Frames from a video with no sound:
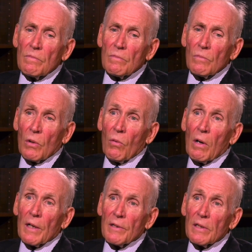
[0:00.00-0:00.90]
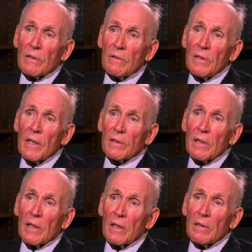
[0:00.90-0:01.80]
required that
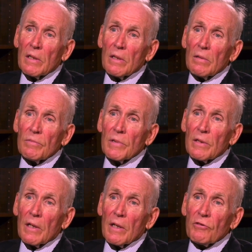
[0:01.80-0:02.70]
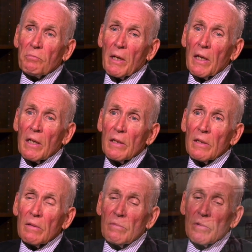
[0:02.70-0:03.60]
they
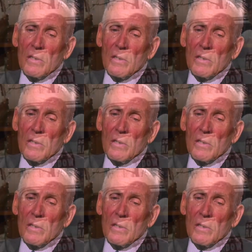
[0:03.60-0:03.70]
expand the